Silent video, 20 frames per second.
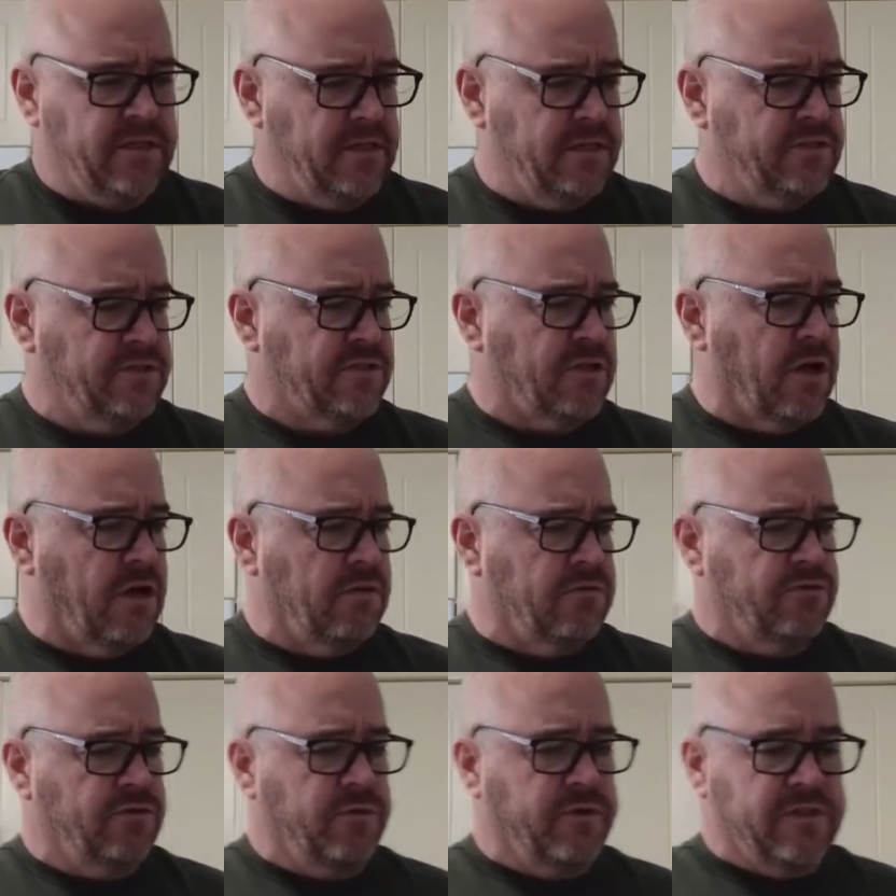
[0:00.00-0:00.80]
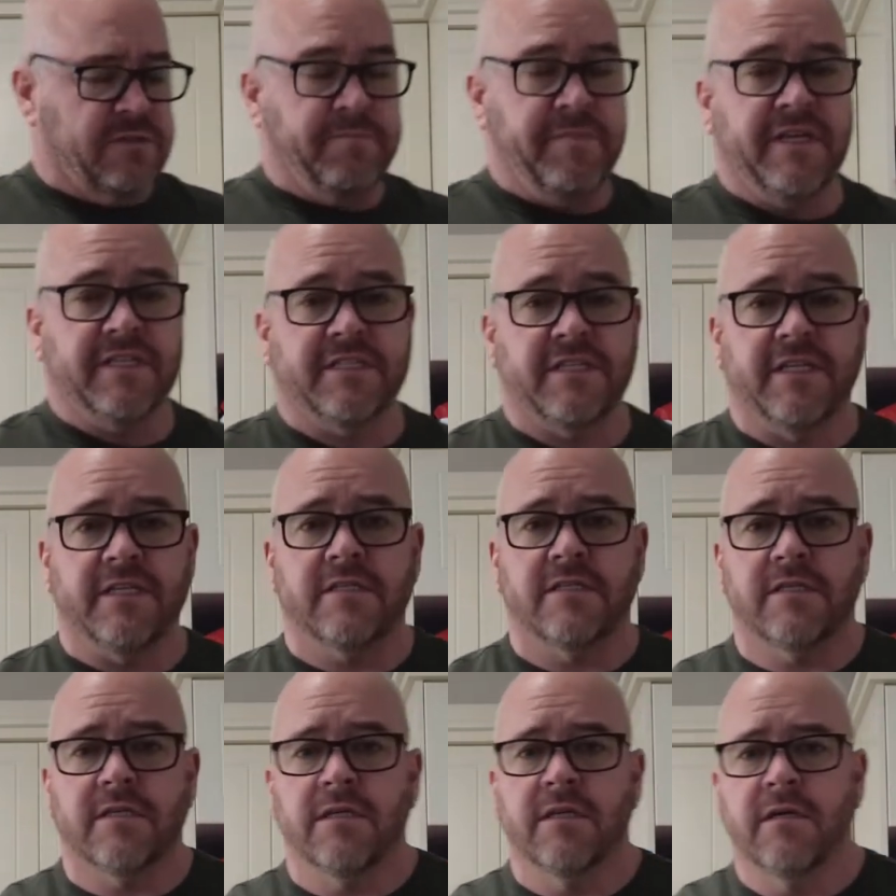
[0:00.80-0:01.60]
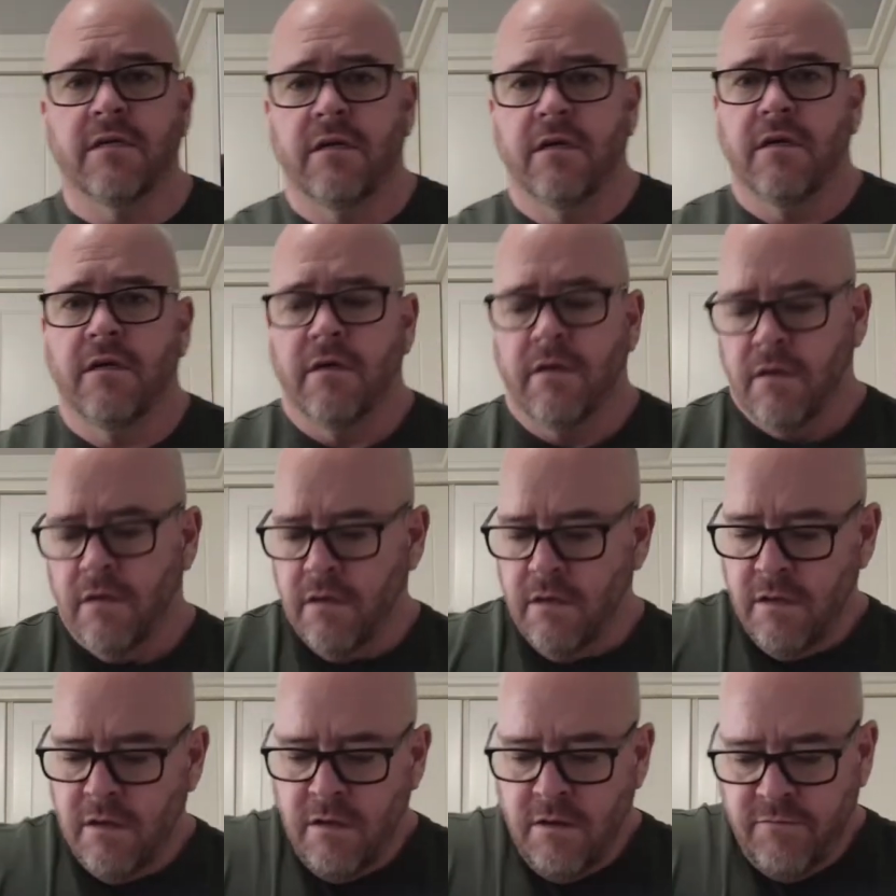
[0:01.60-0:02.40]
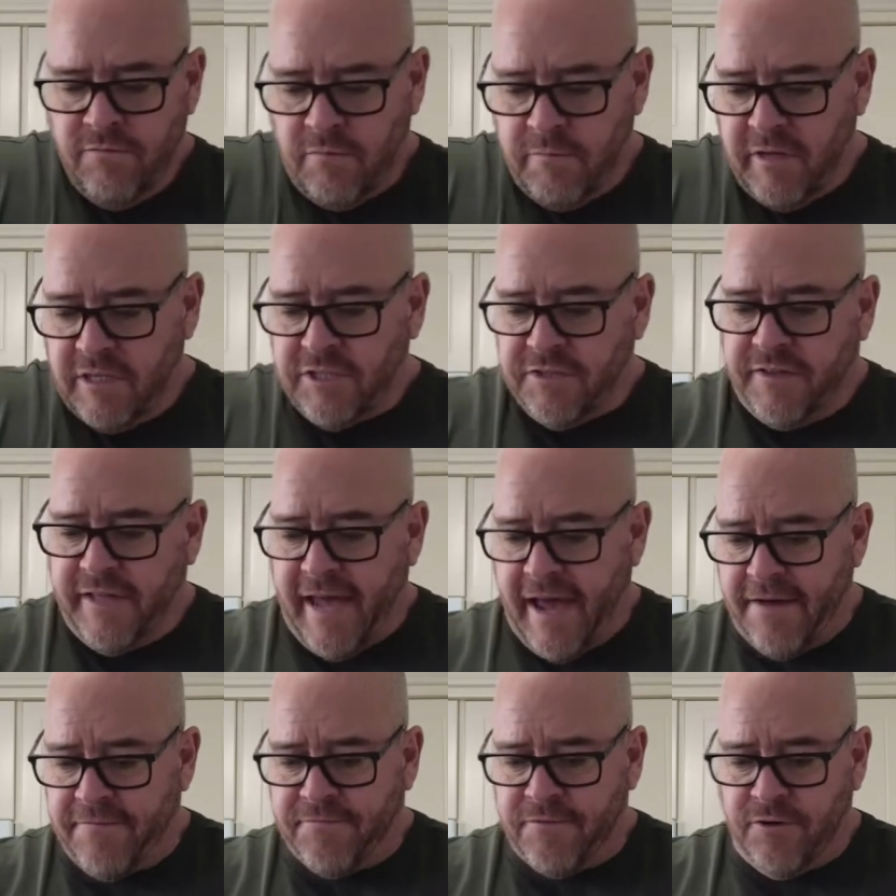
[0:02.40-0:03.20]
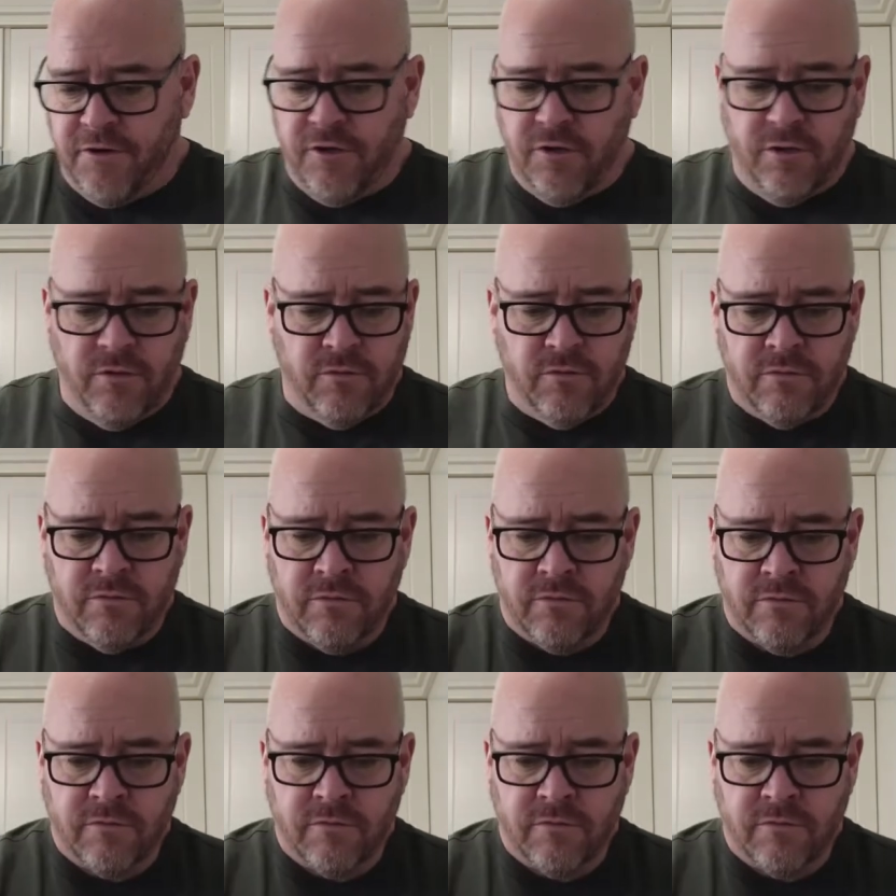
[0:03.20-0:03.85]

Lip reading: salt do its business for much of the afternoon,